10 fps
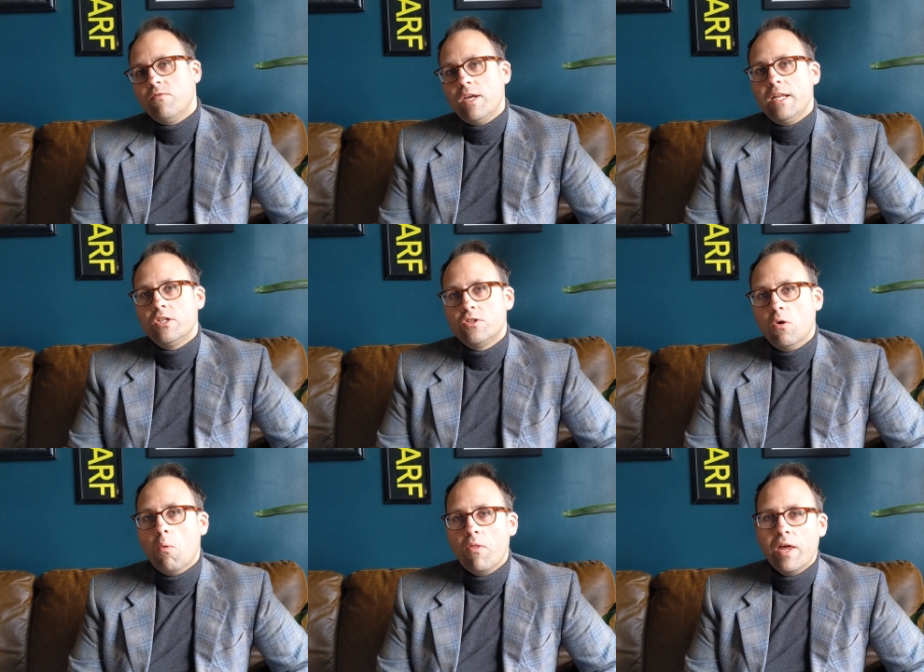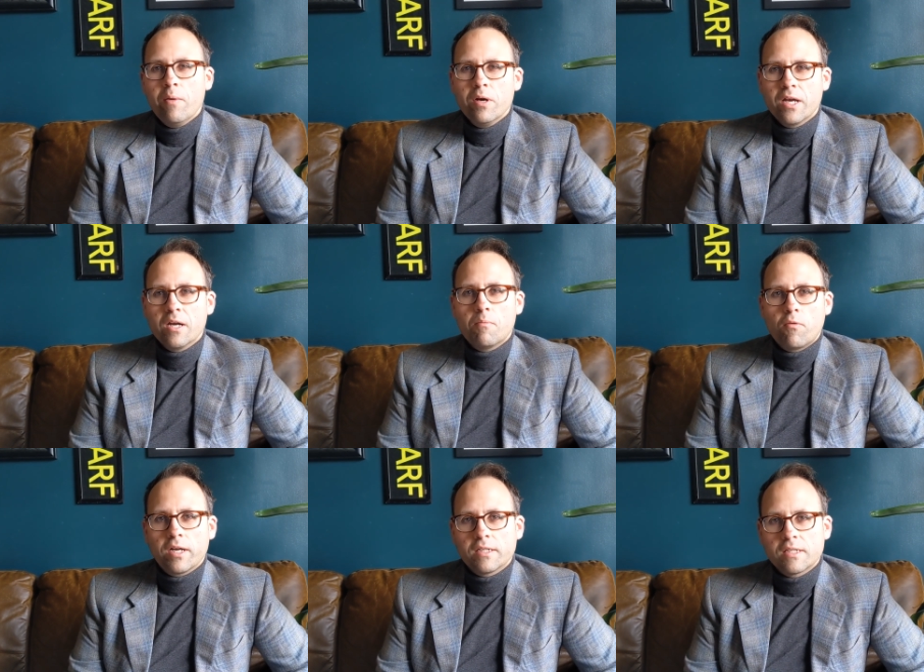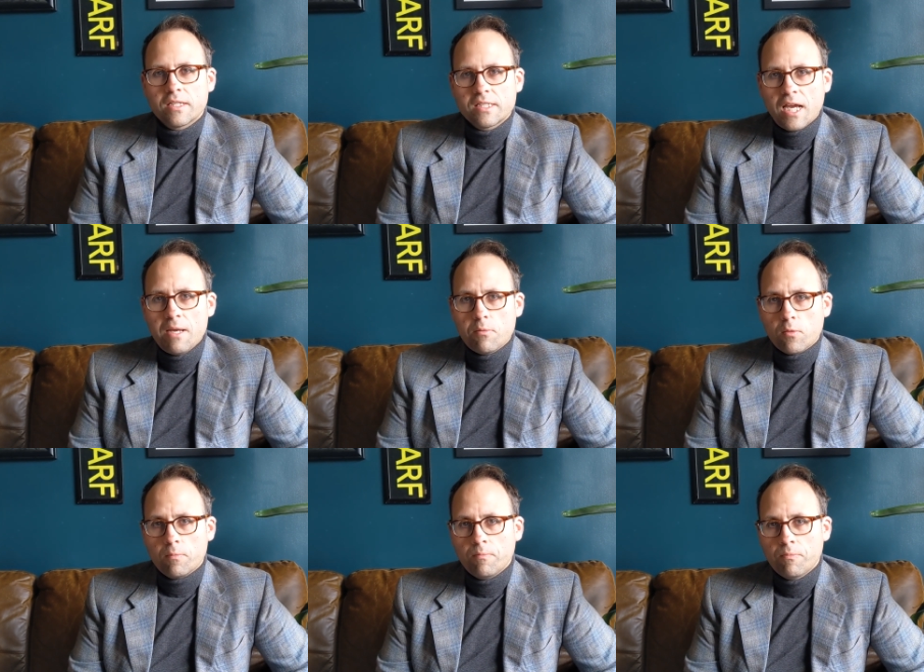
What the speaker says: really sure what they were going to bring to the table.